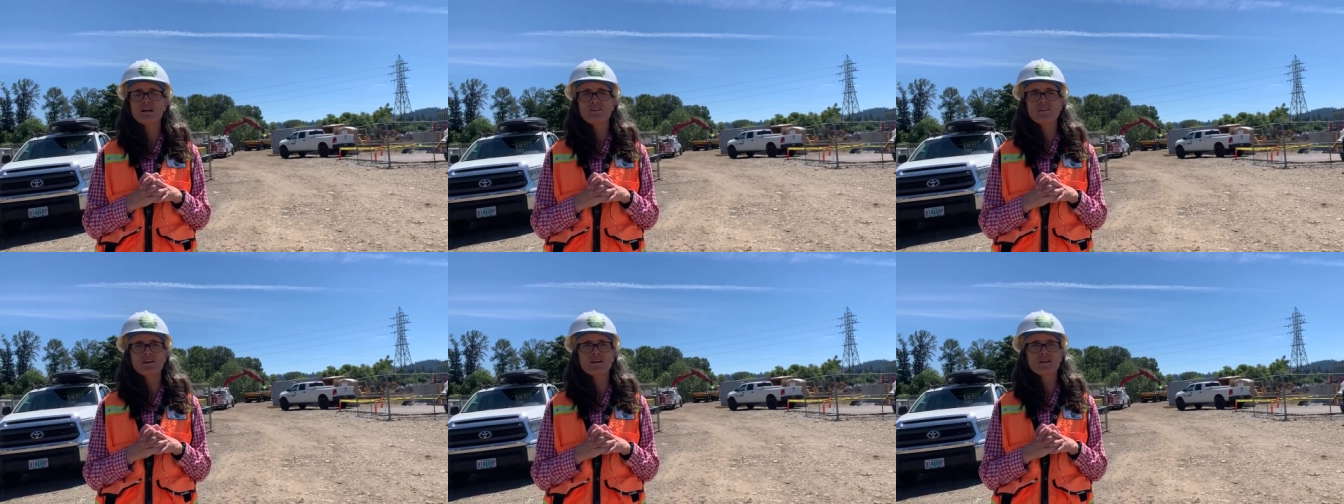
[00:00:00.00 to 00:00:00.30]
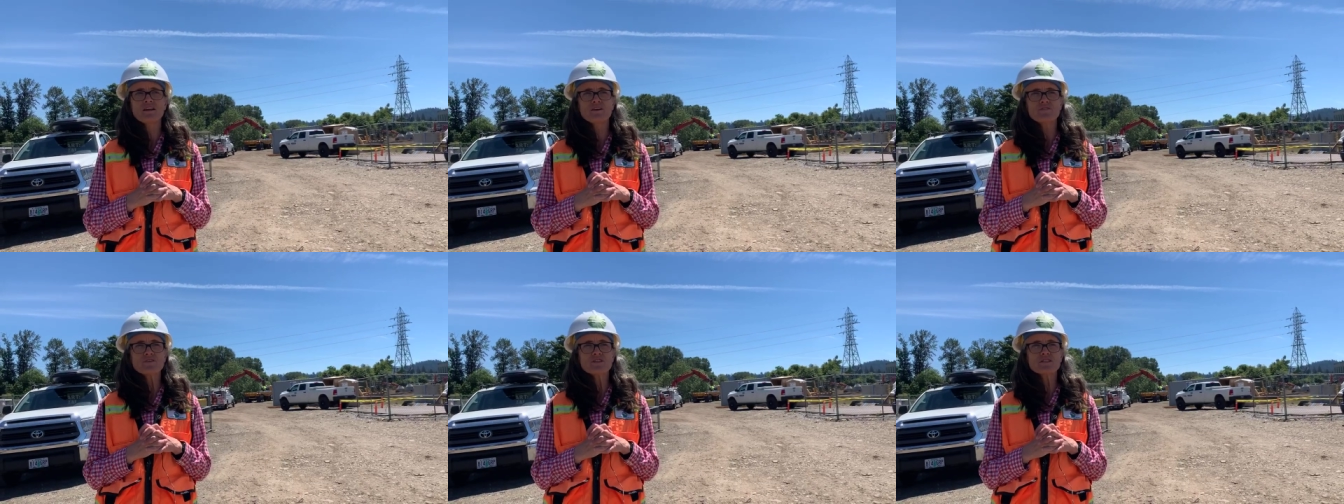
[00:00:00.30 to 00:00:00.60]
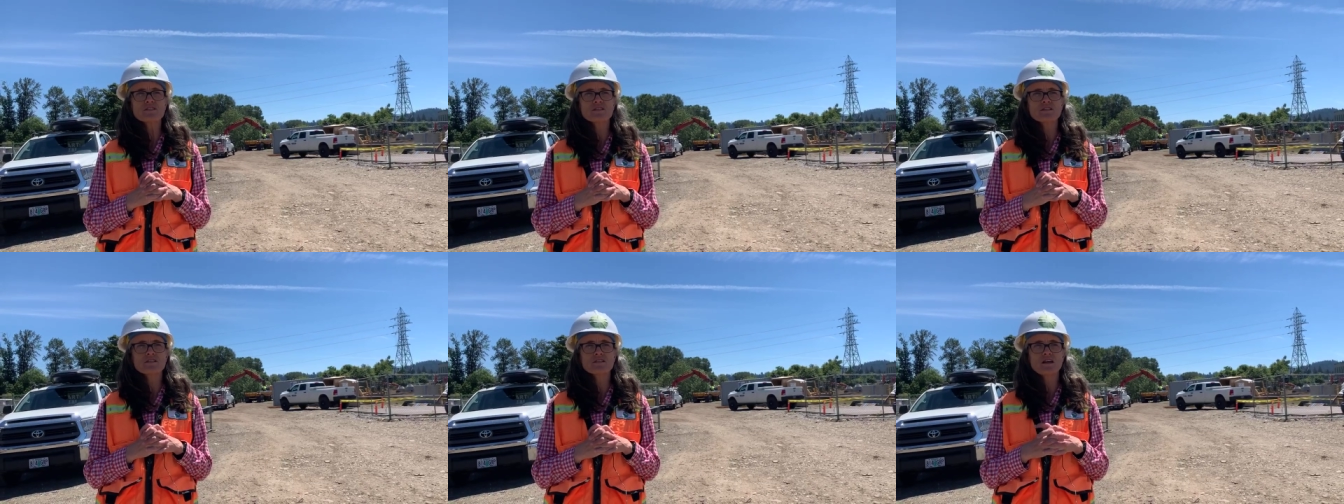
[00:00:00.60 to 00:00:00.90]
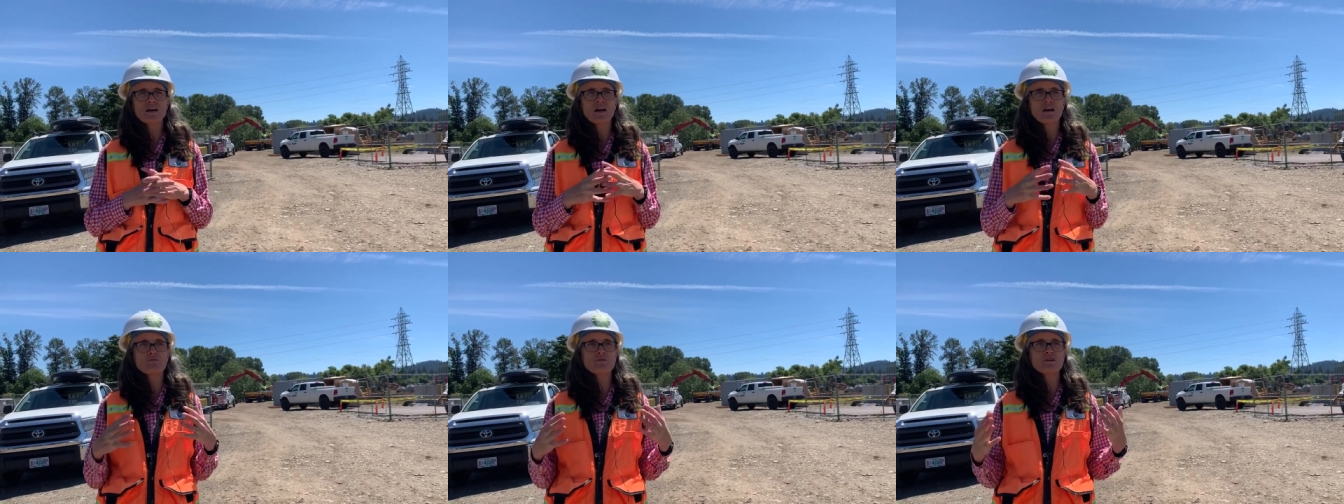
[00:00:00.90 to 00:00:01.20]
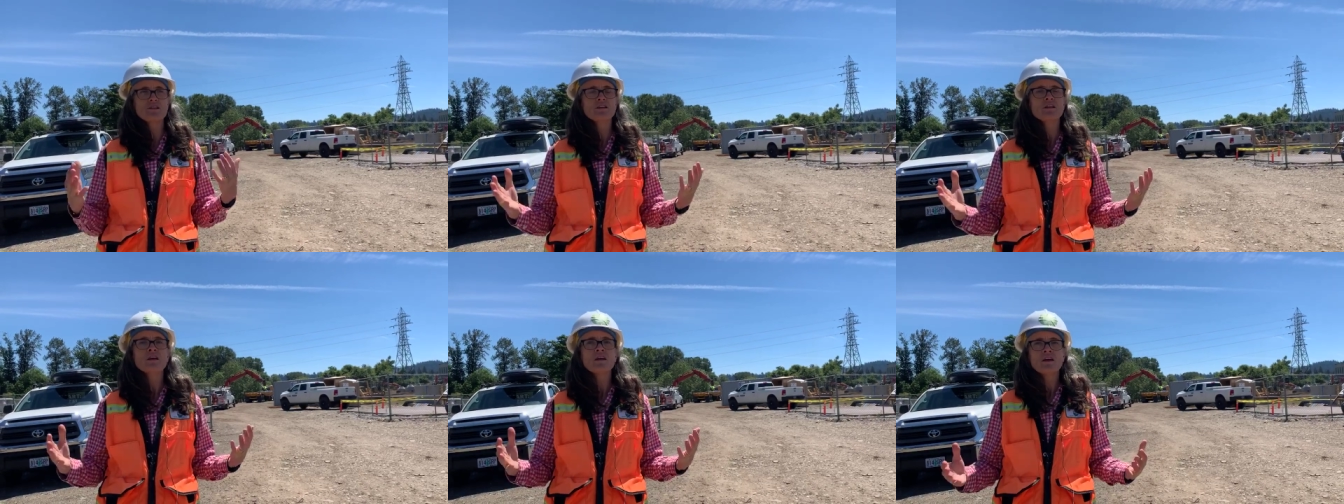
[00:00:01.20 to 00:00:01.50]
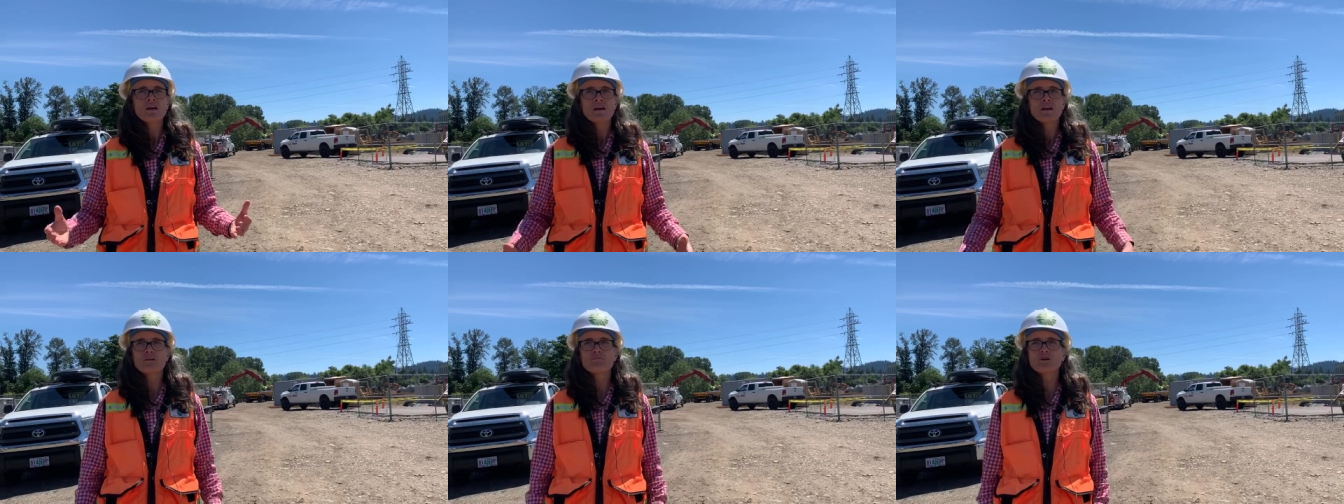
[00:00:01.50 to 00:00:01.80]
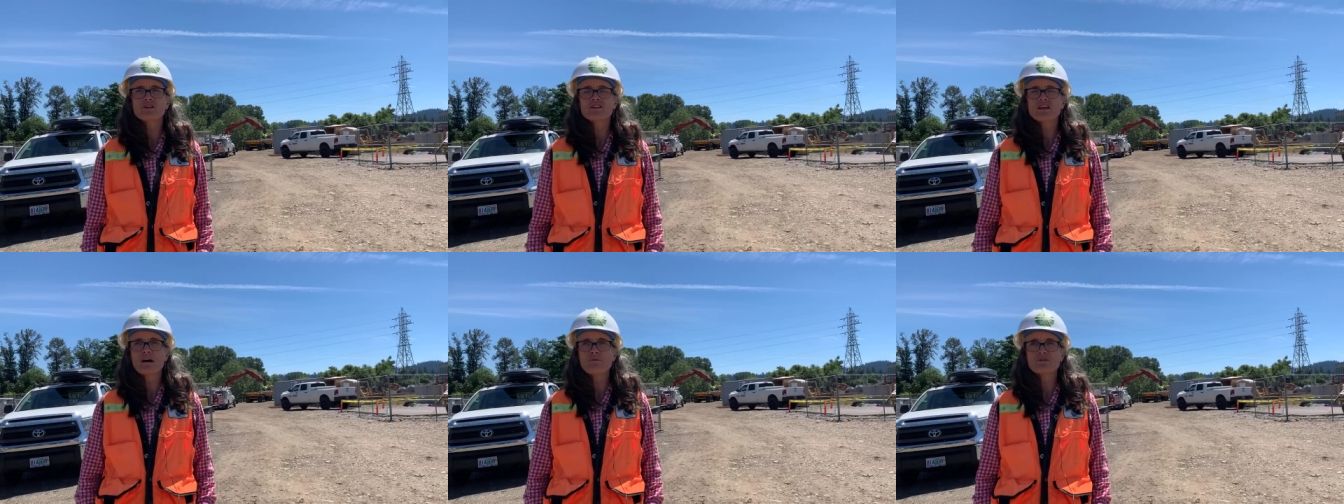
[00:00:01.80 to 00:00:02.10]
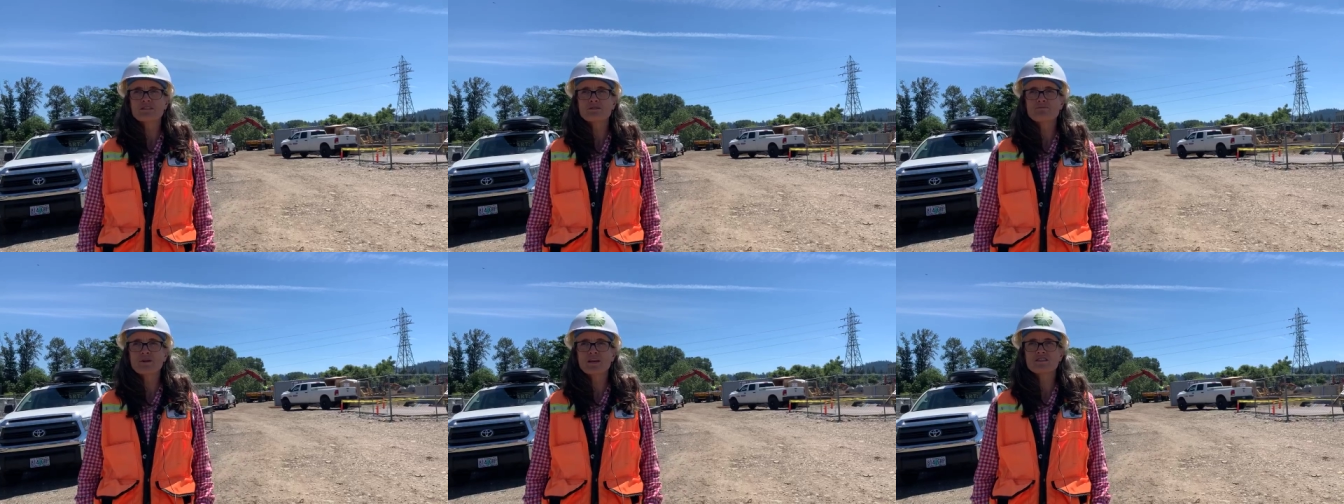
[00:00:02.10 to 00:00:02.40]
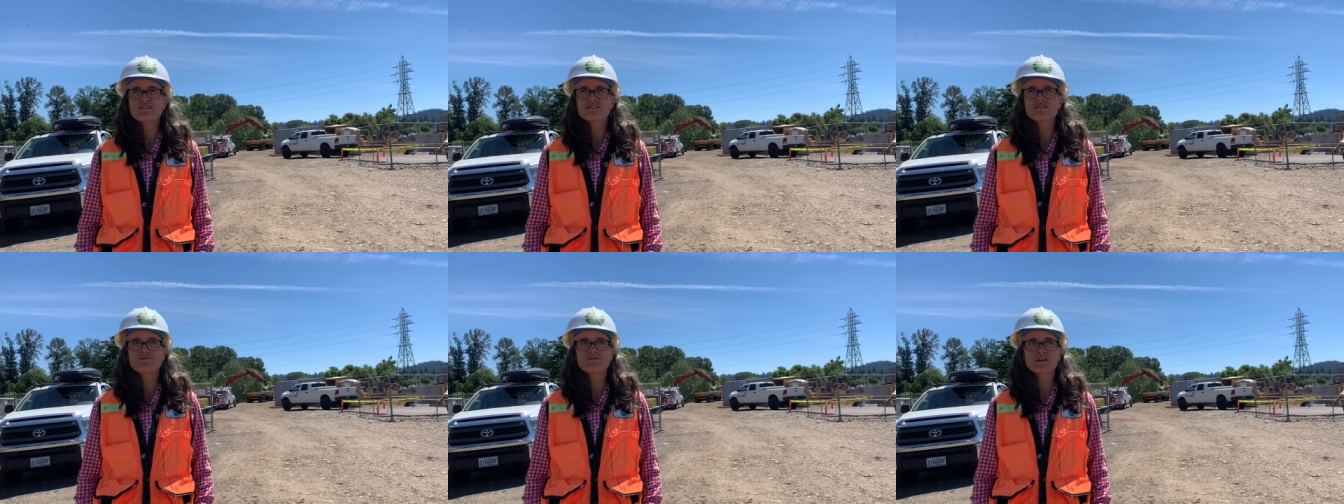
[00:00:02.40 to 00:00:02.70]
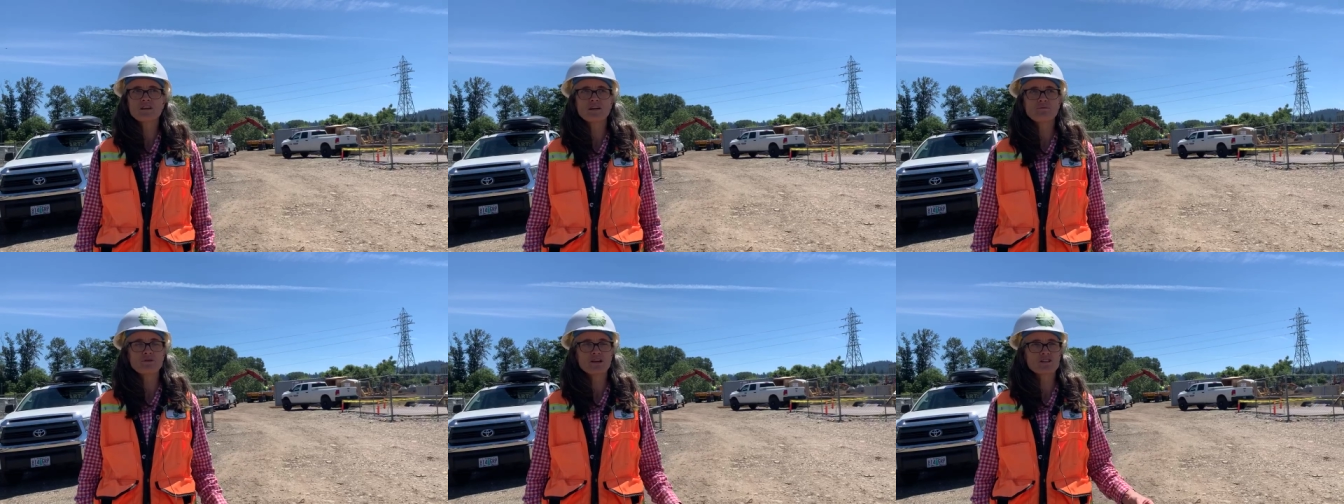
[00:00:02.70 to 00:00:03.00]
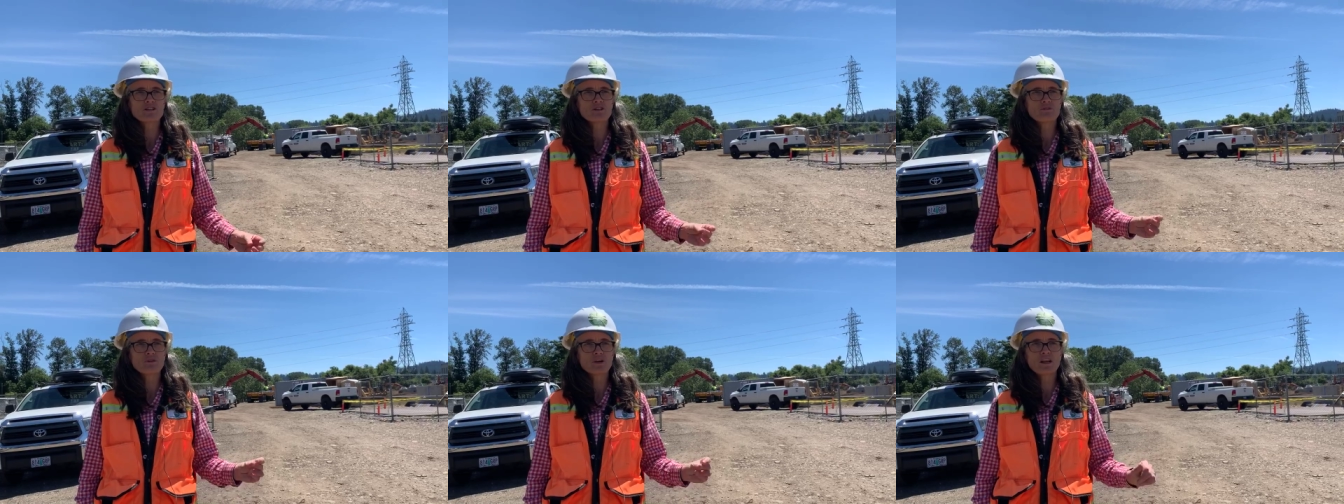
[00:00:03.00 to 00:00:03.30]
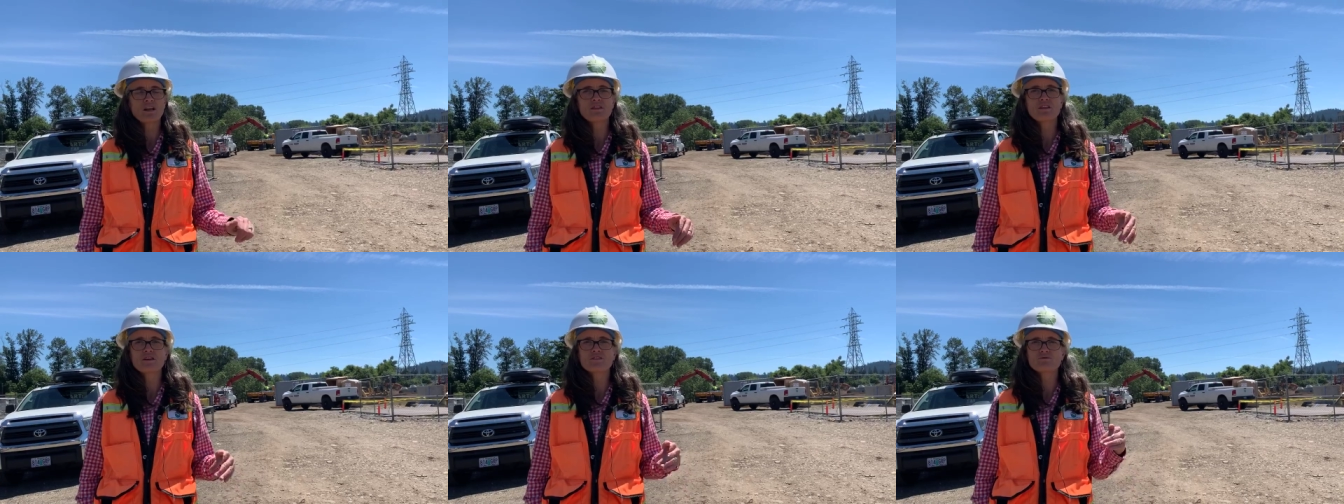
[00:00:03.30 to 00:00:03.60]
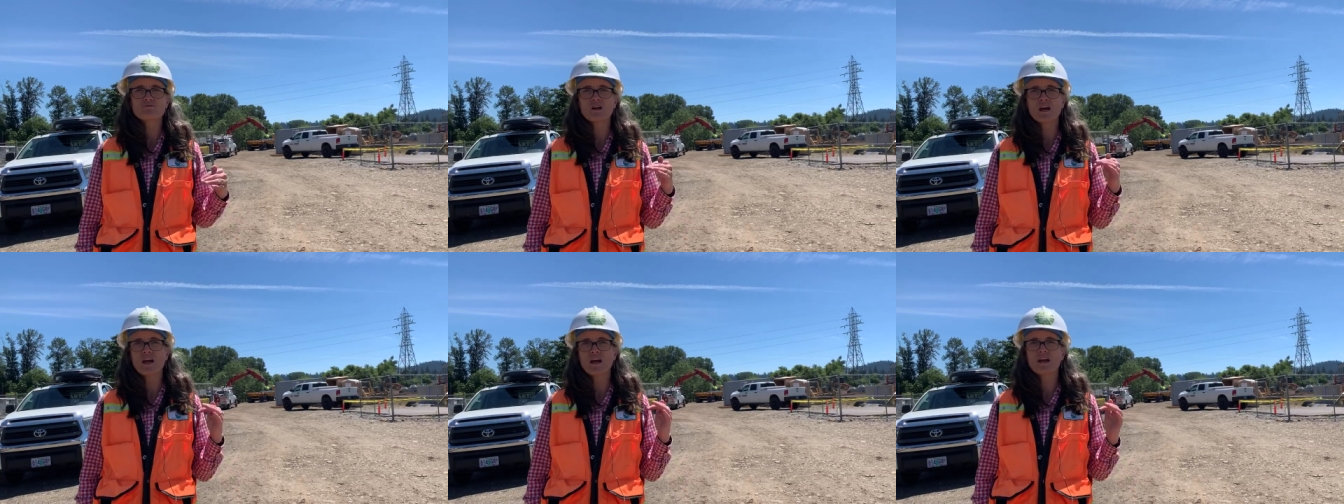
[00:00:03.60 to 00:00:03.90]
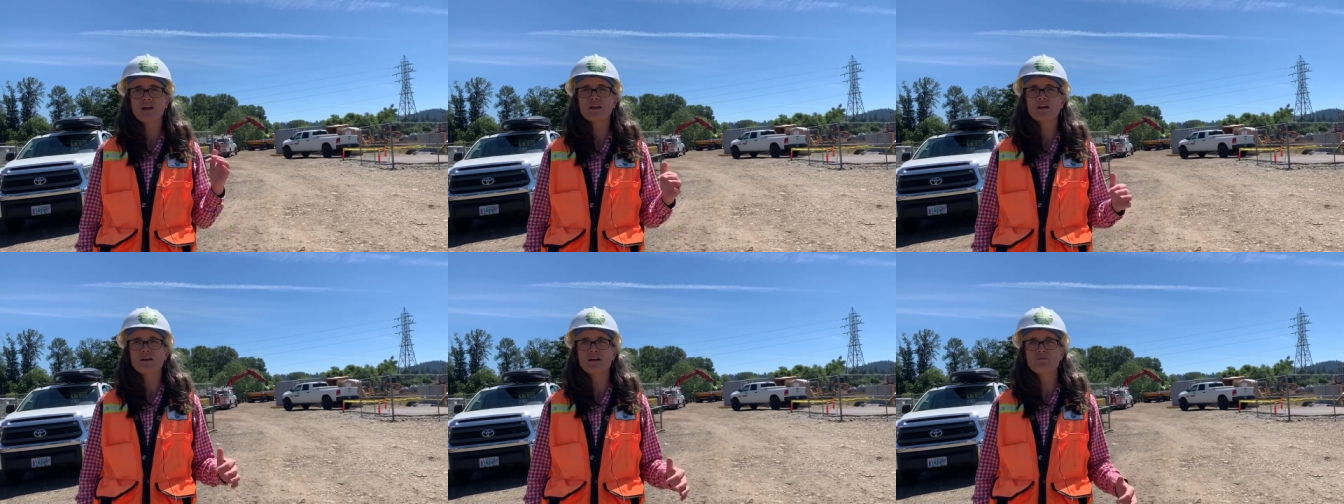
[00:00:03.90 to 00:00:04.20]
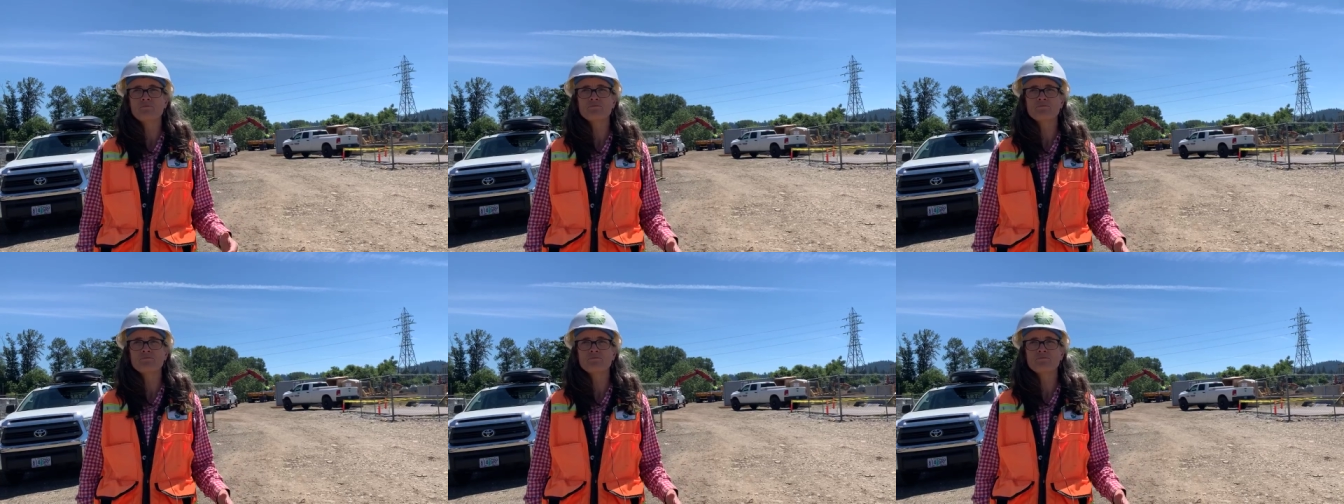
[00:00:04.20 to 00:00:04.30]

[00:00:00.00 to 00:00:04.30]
I think it gives us the time and a little more time and space to really make sure we're getting things right.